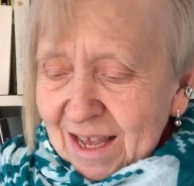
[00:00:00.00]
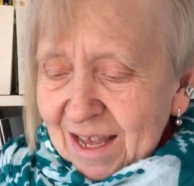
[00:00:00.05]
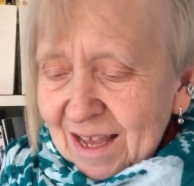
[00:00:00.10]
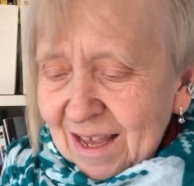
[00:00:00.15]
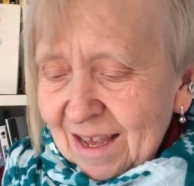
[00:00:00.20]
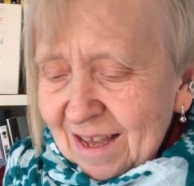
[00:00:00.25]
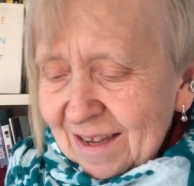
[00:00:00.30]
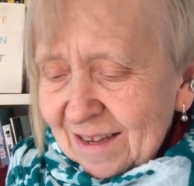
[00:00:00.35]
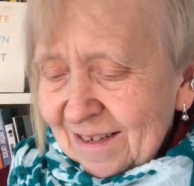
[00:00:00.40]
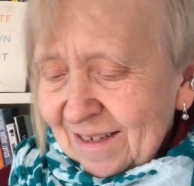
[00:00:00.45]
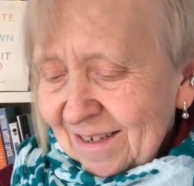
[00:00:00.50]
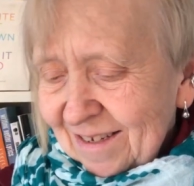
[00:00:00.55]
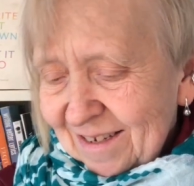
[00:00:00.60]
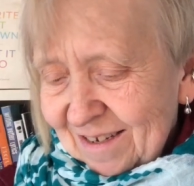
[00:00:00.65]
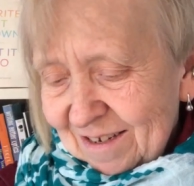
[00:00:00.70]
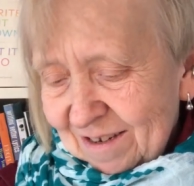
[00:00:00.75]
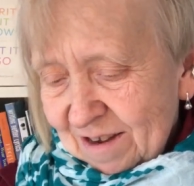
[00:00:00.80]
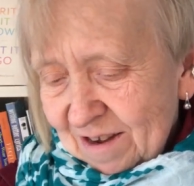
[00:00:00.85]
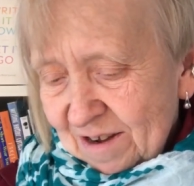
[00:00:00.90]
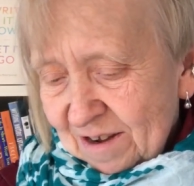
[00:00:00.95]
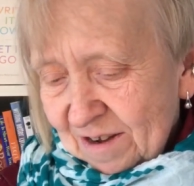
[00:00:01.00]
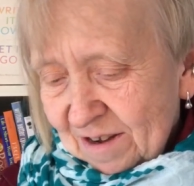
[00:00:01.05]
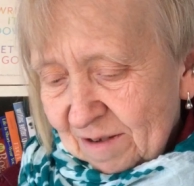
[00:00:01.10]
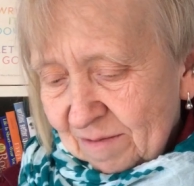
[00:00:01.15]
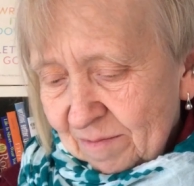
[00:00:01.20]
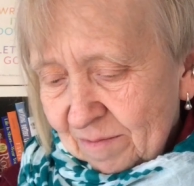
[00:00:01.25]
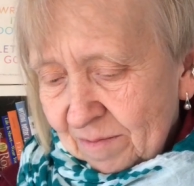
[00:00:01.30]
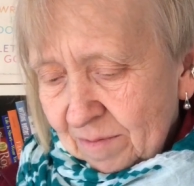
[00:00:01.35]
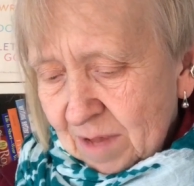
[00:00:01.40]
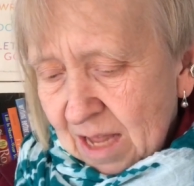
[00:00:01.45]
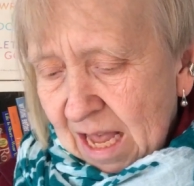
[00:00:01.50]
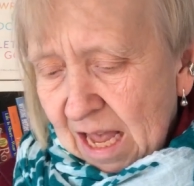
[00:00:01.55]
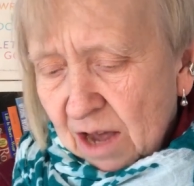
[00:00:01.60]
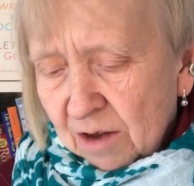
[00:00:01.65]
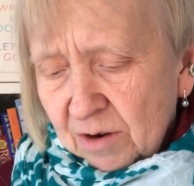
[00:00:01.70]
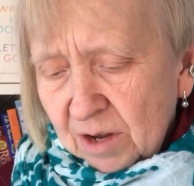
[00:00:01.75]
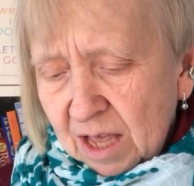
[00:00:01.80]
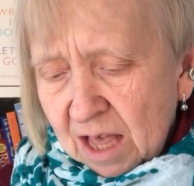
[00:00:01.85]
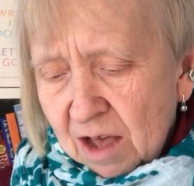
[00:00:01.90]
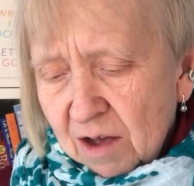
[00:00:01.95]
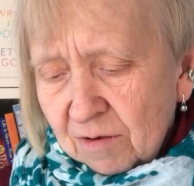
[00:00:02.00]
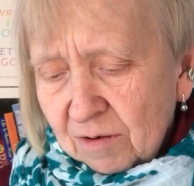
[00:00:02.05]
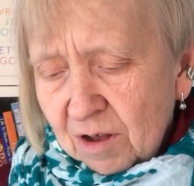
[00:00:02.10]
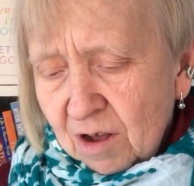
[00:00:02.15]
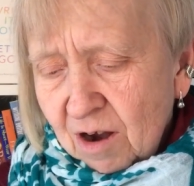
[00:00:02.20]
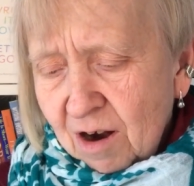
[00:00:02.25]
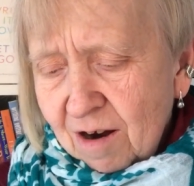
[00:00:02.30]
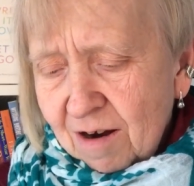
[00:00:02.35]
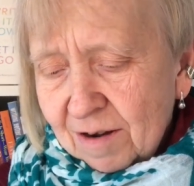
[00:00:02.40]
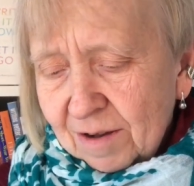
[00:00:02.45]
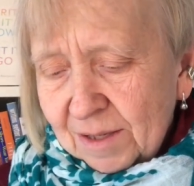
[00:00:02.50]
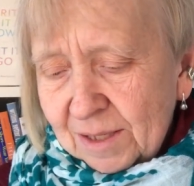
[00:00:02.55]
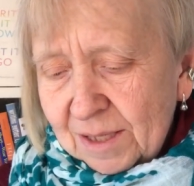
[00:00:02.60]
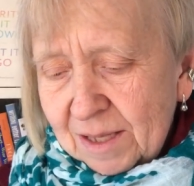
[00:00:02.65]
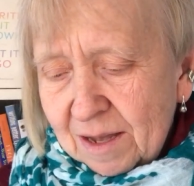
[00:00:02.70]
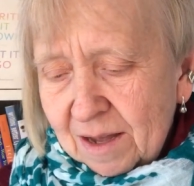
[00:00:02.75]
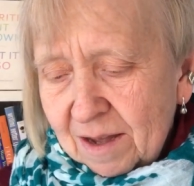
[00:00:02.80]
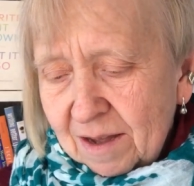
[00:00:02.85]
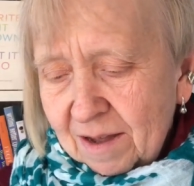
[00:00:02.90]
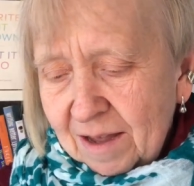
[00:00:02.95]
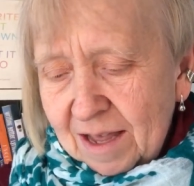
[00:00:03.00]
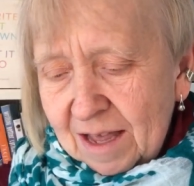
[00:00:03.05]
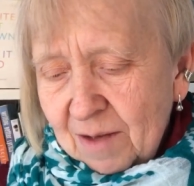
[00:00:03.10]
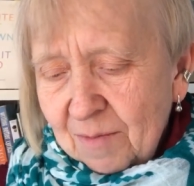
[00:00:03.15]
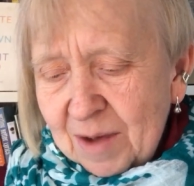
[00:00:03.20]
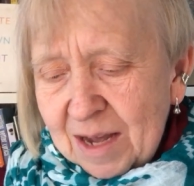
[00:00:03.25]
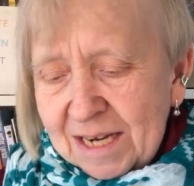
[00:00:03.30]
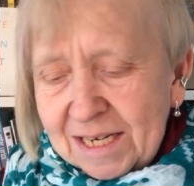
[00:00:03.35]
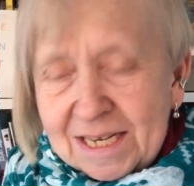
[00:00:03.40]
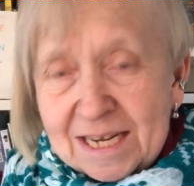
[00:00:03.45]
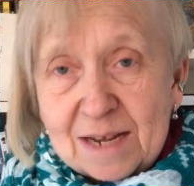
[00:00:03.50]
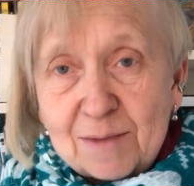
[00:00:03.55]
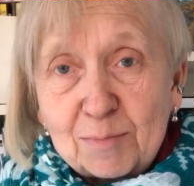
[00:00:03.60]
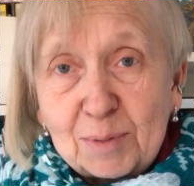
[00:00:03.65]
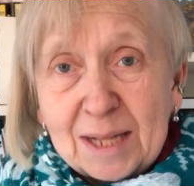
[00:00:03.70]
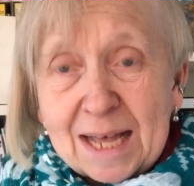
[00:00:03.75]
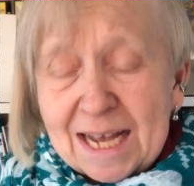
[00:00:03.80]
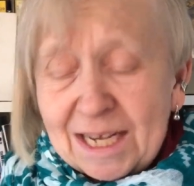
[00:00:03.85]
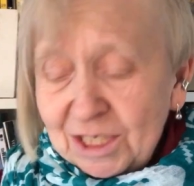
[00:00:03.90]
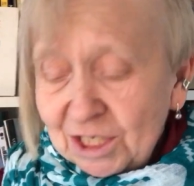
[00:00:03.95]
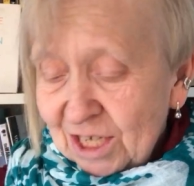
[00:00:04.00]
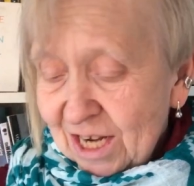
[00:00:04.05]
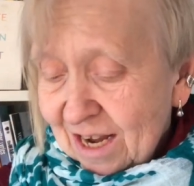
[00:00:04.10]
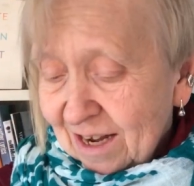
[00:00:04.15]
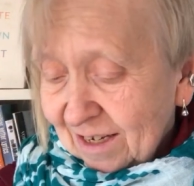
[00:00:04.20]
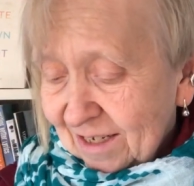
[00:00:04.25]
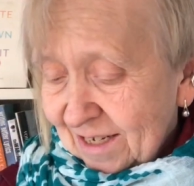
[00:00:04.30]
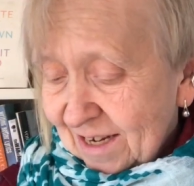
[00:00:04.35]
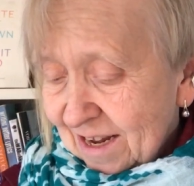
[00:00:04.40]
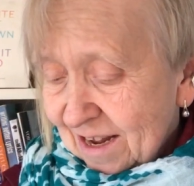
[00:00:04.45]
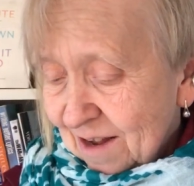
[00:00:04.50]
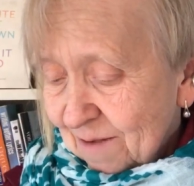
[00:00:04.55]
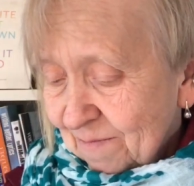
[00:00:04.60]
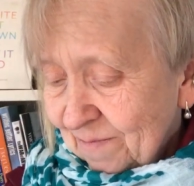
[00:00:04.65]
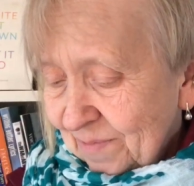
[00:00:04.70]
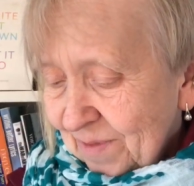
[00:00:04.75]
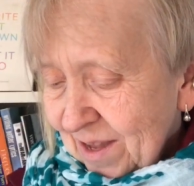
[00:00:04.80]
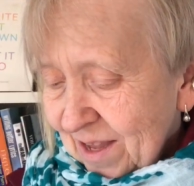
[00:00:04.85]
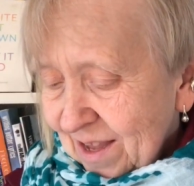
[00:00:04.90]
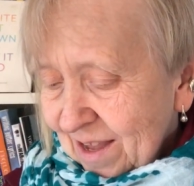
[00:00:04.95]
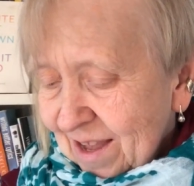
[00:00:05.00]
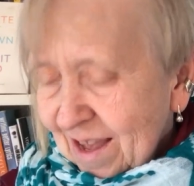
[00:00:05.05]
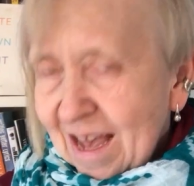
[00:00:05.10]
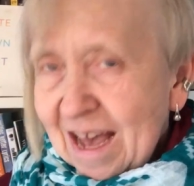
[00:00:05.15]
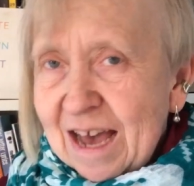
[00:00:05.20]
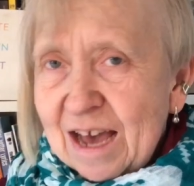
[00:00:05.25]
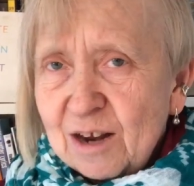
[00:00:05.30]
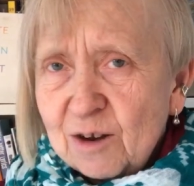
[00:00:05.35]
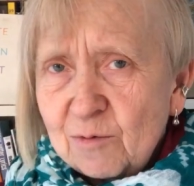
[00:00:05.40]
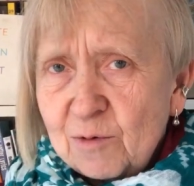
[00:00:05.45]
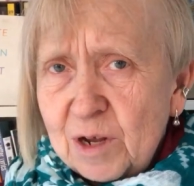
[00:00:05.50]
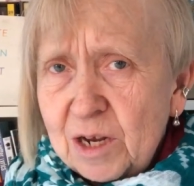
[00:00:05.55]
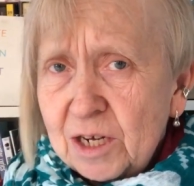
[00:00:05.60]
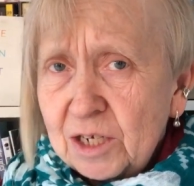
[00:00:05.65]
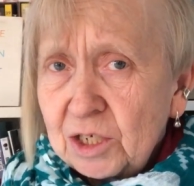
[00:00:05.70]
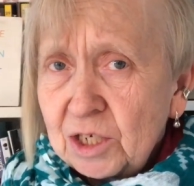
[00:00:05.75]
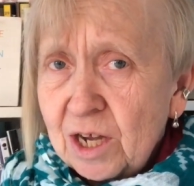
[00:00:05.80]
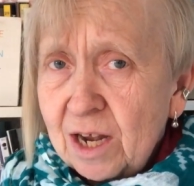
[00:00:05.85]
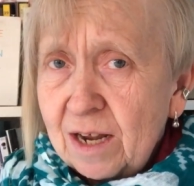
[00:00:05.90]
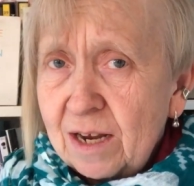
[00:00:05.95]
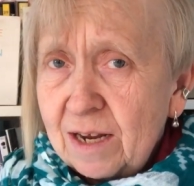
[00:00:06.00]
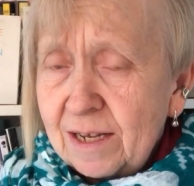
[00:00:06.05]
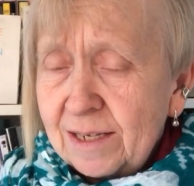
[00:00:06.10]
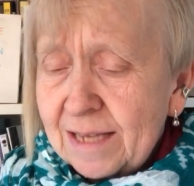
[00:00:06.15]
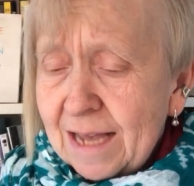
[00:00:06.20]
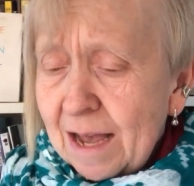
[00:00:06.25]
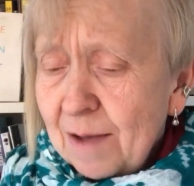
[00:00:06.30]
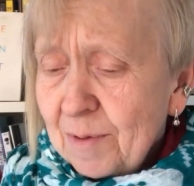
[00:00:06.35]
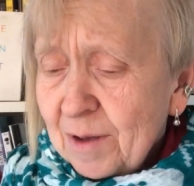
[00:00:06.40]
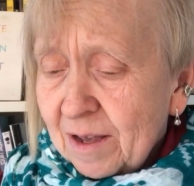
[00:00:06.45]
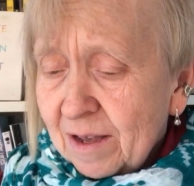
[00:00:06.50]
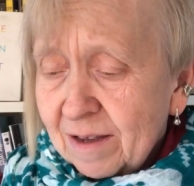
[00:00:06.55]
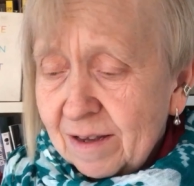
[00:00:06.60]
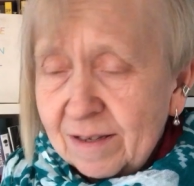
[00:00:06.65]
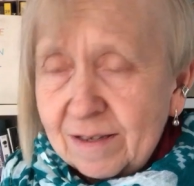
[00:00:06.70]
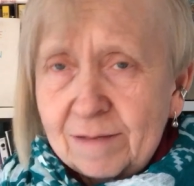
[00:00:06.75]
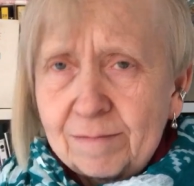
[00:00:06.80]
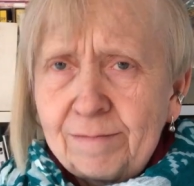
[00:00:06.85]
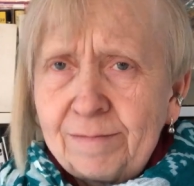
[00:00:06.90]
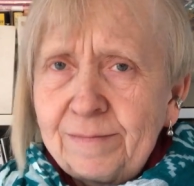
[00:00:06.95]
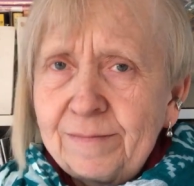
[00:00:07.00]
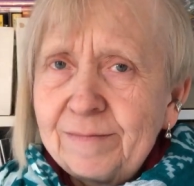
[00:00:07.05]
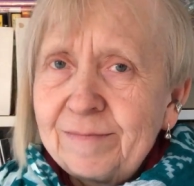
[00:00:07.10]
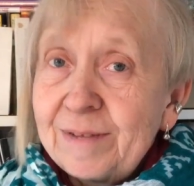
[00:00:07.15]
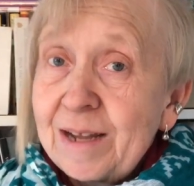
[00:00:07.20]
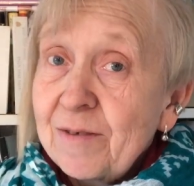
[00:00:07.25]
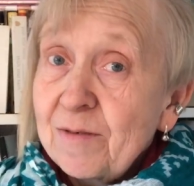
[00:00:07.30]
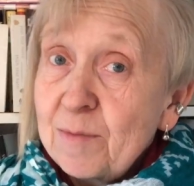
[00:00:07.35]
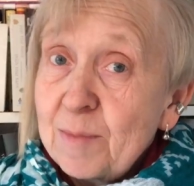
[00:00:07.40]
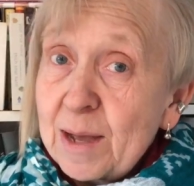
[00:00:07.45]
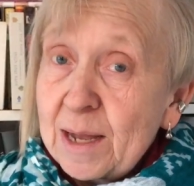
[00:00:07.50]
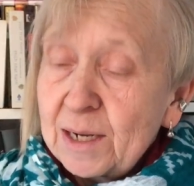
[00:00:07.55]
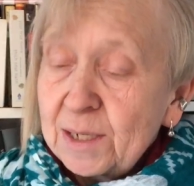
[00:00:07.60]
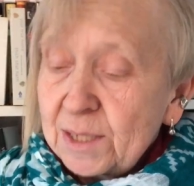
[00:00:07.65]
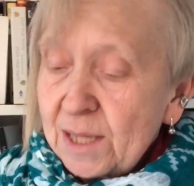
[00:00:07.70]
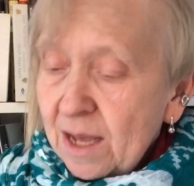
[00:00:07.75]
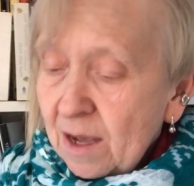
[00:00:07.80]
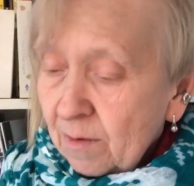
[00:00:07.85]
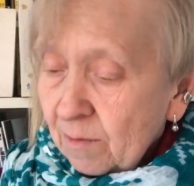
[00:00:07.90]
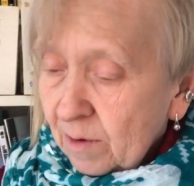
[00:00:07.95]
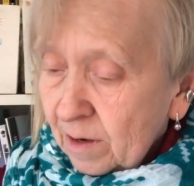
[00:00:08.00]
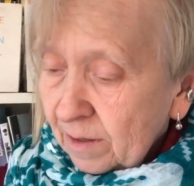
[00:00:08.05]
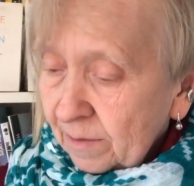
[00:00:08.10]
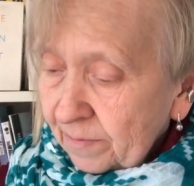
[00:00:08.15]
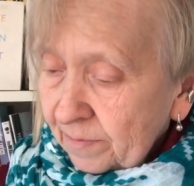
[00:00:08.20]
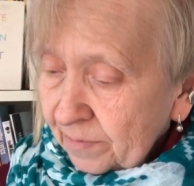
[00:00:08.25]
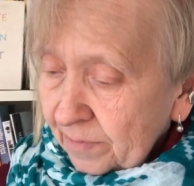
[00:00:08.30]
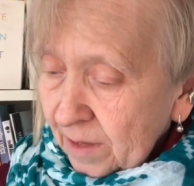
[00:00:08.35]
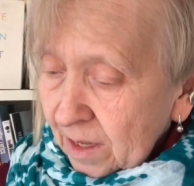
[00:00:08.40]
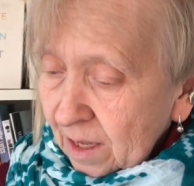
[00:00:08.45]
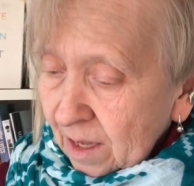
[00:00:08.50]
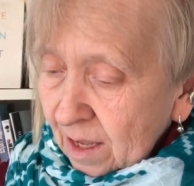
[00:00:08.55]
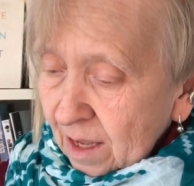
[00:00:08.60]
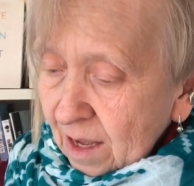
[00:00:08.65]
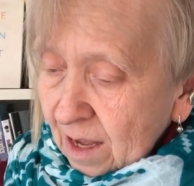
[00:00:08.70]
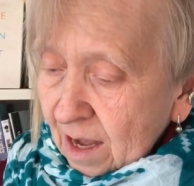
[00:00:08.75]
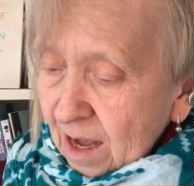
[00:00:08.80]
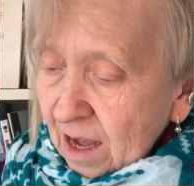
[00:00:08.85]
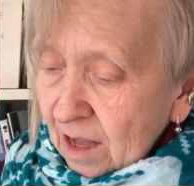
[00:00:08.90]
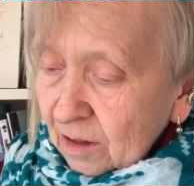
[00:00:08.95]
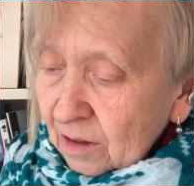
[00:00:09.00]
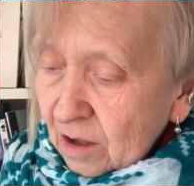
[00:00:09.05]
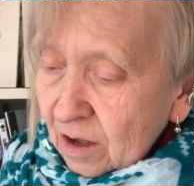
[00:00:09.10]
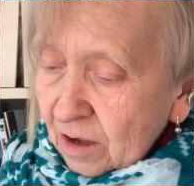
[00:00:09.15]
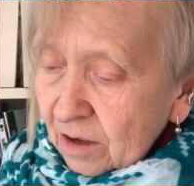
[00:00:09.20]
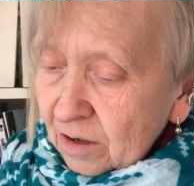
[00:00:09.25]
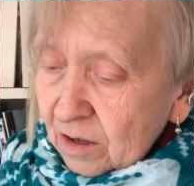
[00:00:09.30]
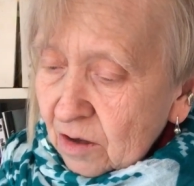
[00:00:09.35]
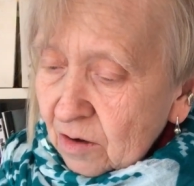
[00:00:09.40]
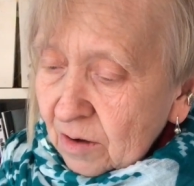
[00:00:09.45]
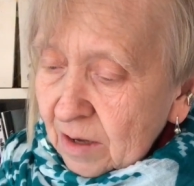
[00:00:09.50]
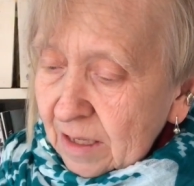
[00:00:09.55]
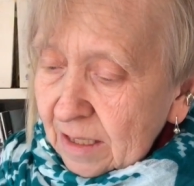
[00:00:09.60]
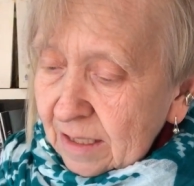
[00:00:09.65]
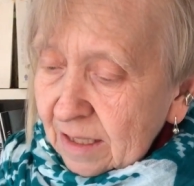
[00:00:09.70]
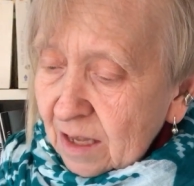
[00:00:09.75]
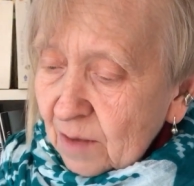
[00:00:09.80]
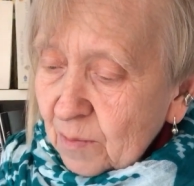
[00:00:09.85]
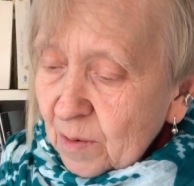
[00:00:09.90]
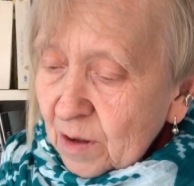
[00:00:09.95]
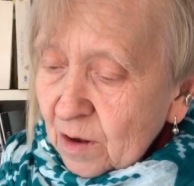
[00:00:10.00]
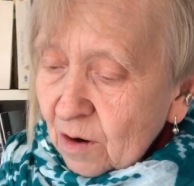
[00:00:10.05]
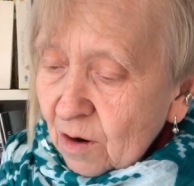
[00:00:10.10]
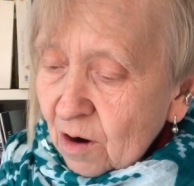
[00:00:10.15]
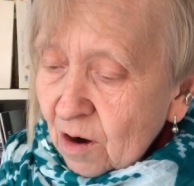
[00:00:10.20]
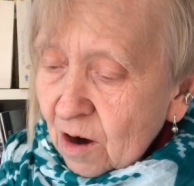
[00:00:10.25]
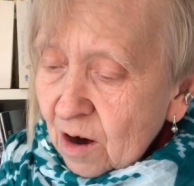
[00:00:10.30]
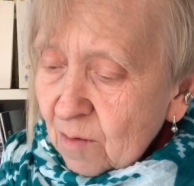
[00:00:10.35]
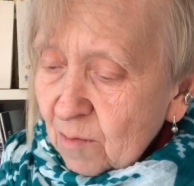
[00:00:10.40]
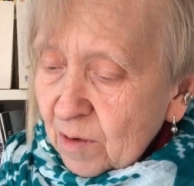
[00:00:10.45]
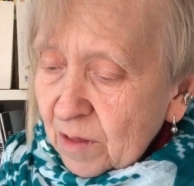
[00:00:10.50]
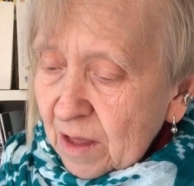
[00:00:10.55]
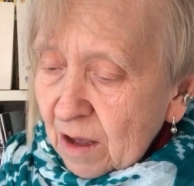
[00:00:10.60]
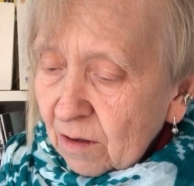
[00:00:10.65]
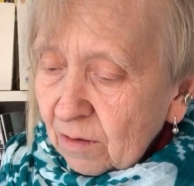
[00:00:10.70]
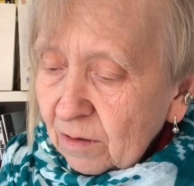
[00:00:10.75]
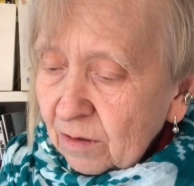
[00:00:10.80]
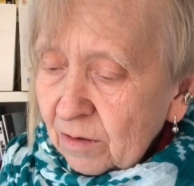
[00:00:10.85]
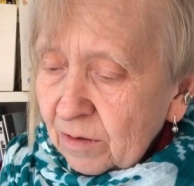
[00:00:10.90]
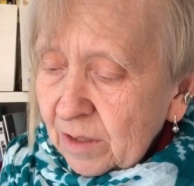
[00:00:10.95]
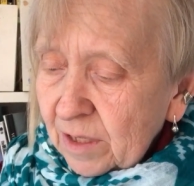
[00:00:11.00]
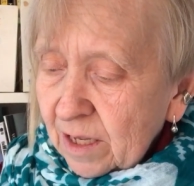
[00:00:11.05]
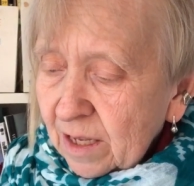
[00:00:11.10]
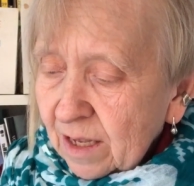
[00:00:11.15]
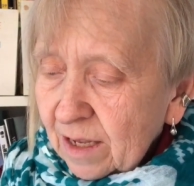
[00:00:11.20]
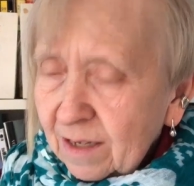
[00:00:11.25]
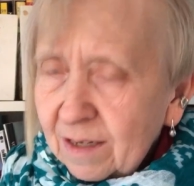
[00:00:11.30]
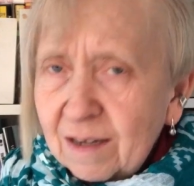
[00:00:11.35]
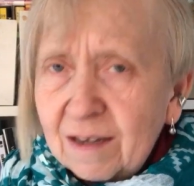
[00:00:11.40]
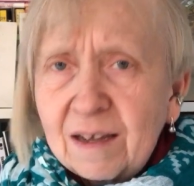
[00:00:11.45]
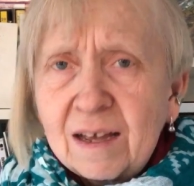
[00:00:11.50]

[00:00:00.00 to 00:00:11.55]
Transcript: And um, how to count cards, the MIT Blackjack team. How to read a Chinese abacus. Hmm, never managed that one. How long you can sleep on your arm without losing it.